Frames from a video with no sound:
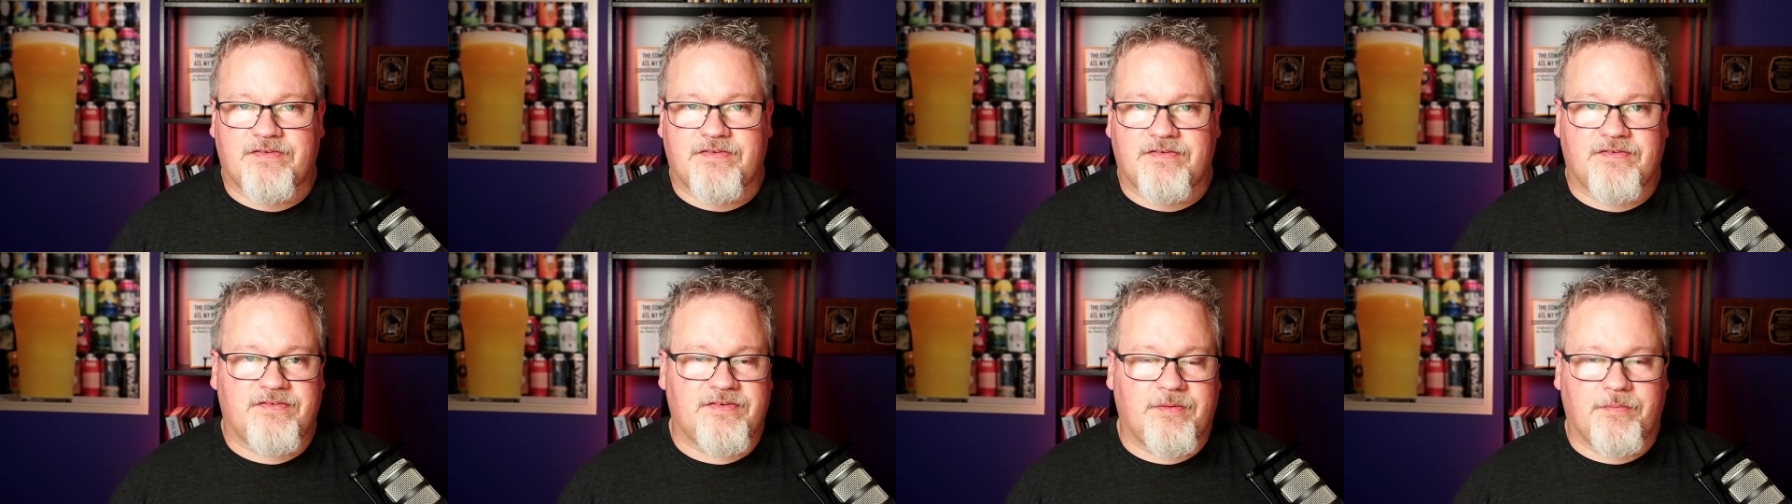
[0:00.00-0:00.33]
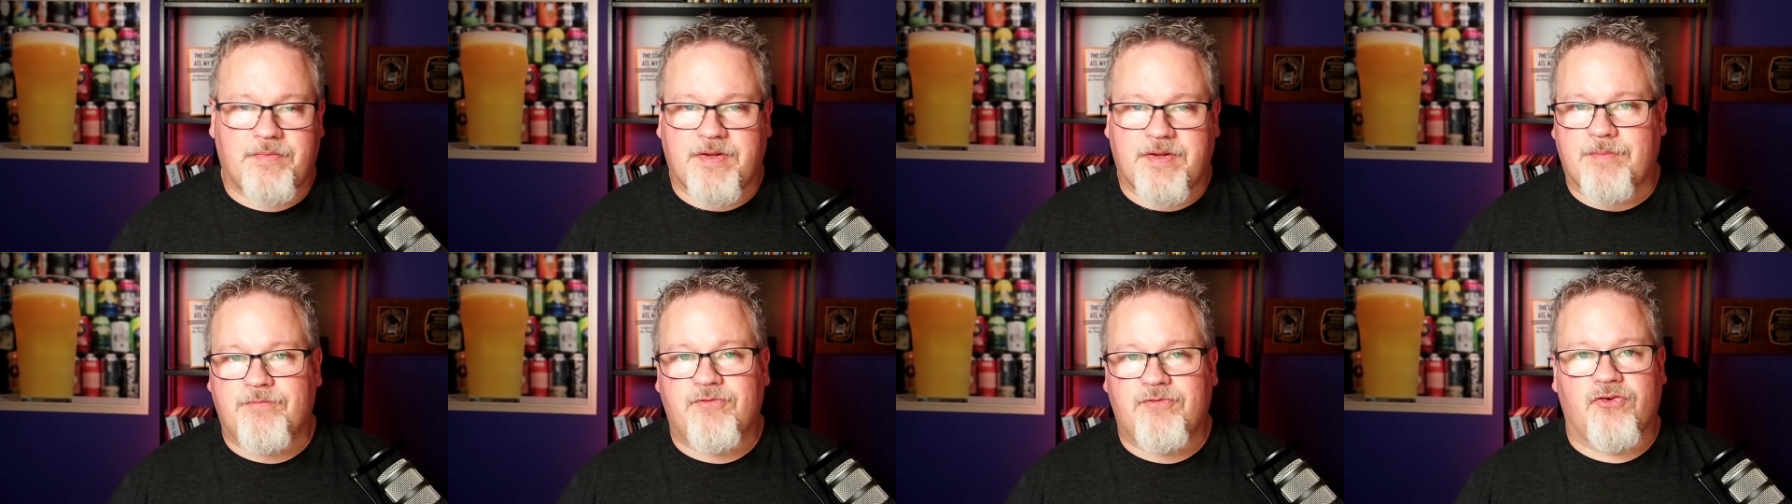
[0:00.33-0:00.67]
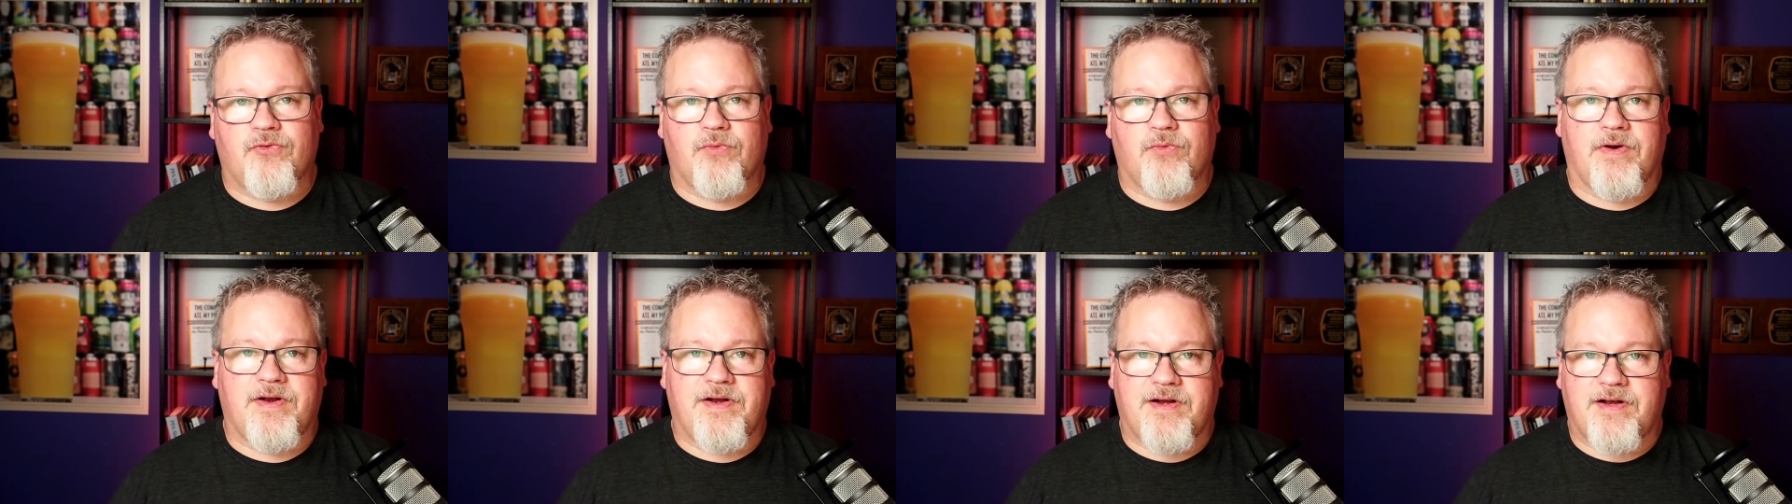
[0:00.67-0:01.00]
and sometimes you'd
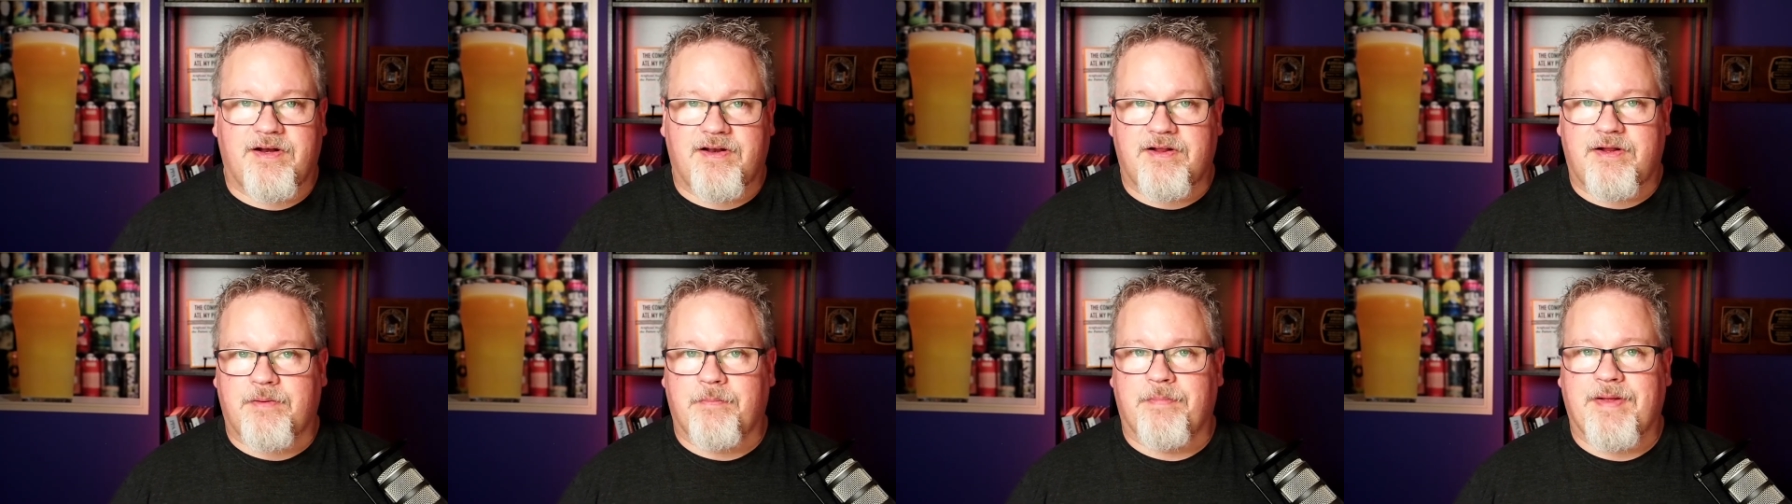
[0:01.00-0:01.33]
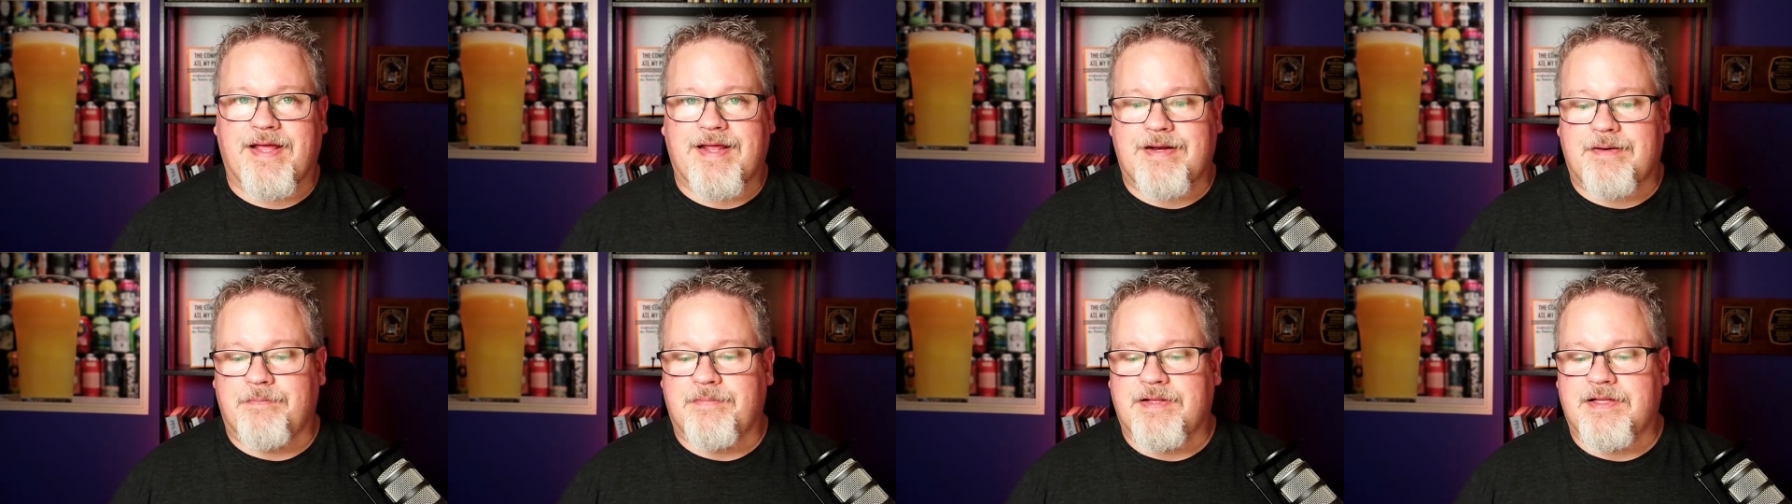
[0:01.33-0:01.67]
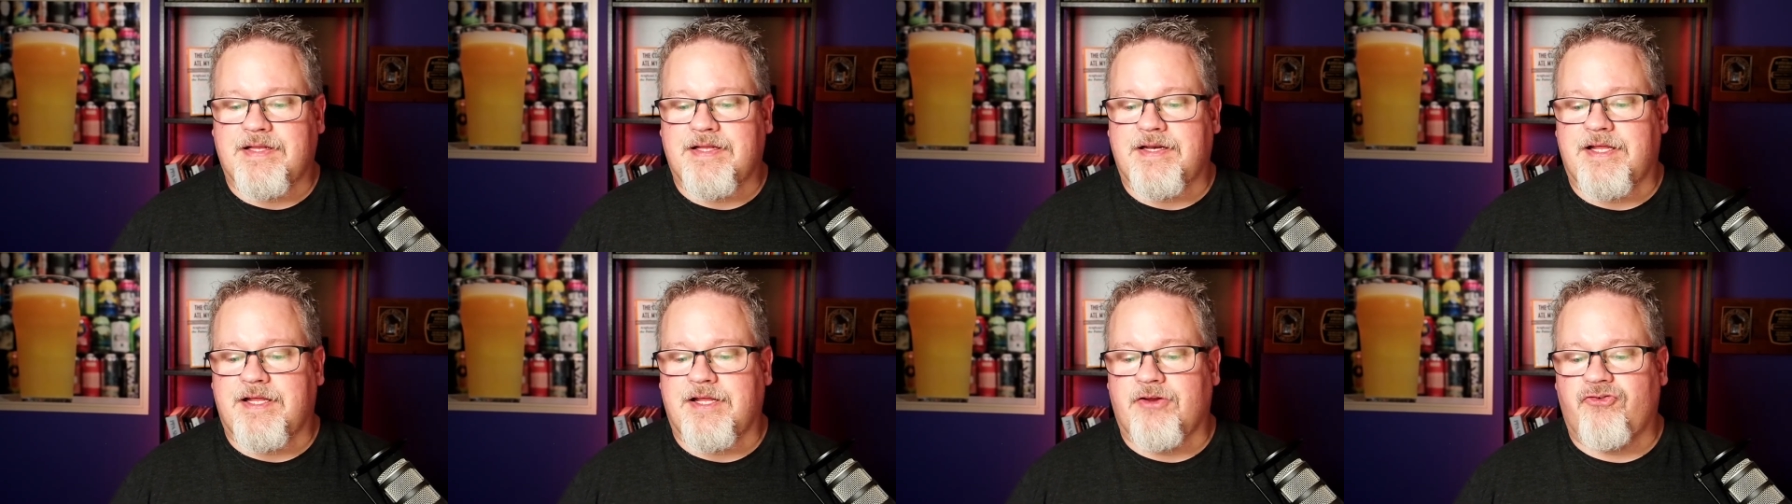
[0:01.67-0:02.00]
run into
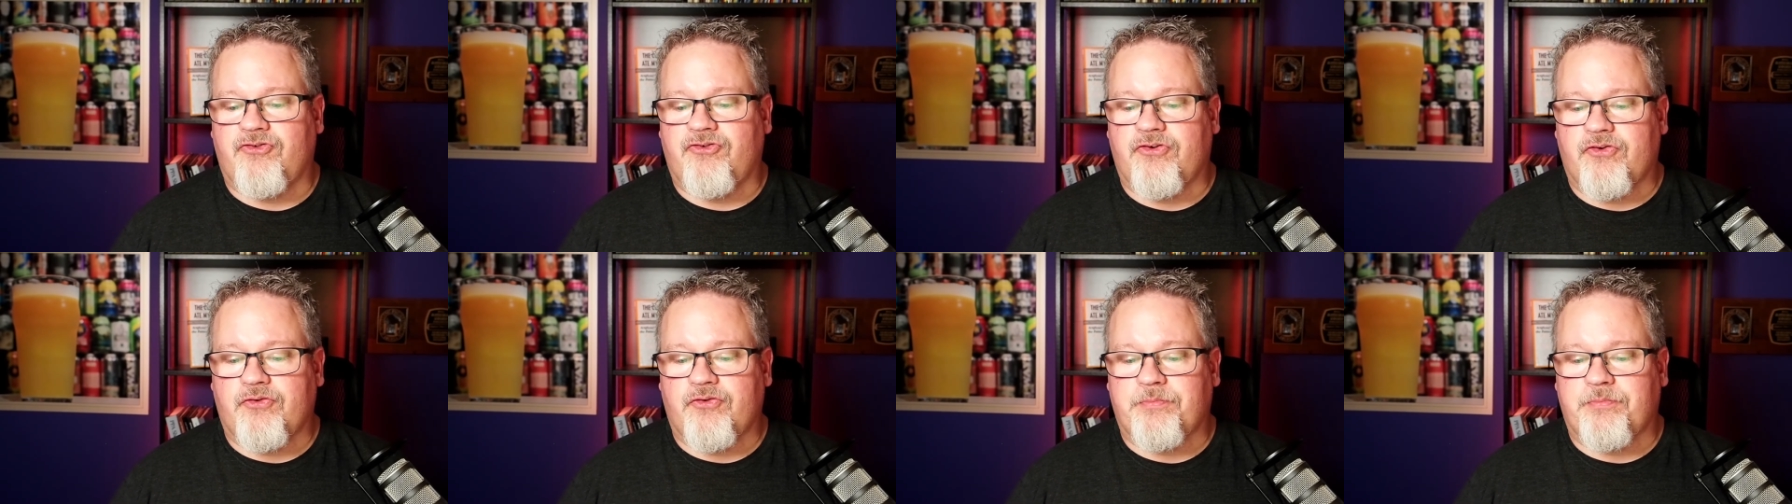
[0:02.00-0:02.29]
compatibility issues.